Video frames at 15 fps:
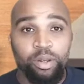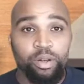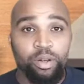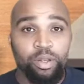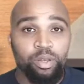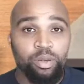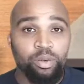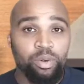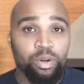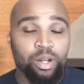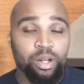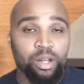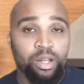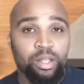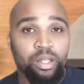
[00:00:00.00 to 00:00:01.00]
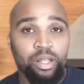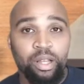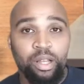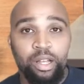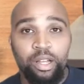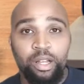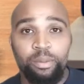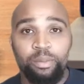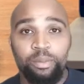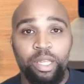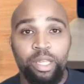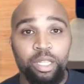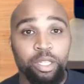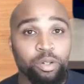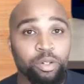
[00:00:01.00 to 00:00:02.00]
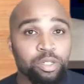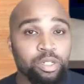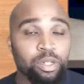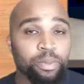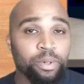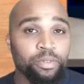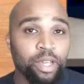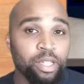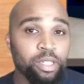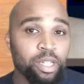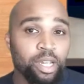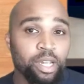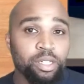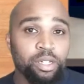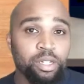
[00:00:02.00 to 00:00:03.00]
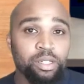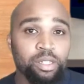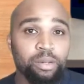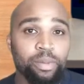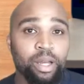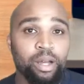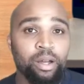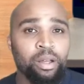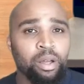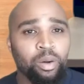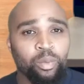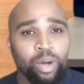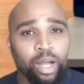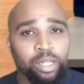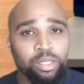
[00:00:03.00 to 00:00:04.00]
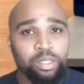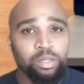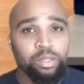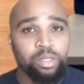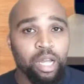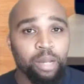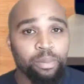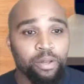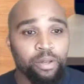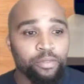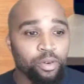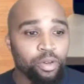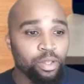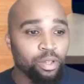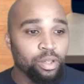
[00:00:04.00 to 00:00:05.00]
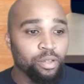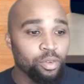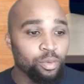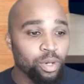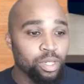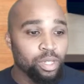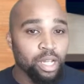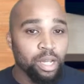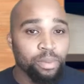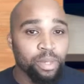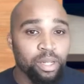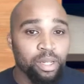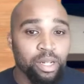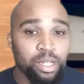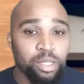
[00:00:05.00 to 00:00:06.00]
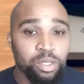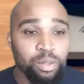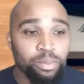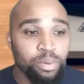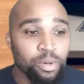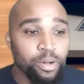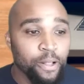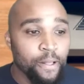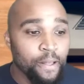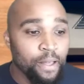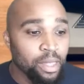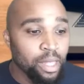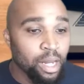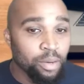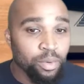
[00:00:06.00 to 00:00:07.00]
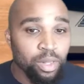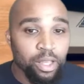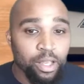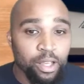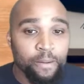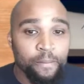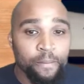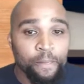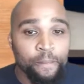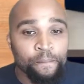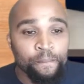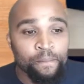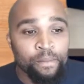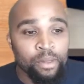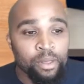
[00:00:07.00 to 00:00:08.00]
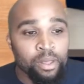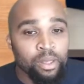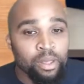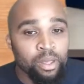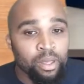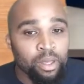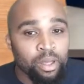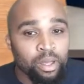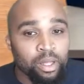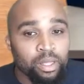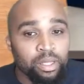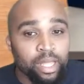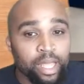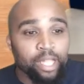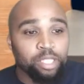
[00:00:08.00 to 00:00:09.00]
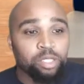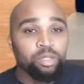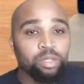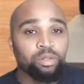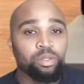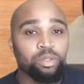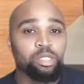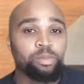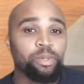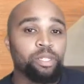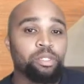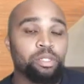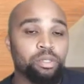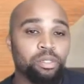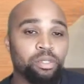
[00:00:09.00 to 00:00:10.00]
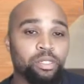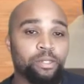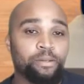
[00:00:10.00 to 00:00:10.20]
Are you in leadership and education or somehow? Why is this a topic for you? If you want to type that in at some point, that'll really help. National suspensions.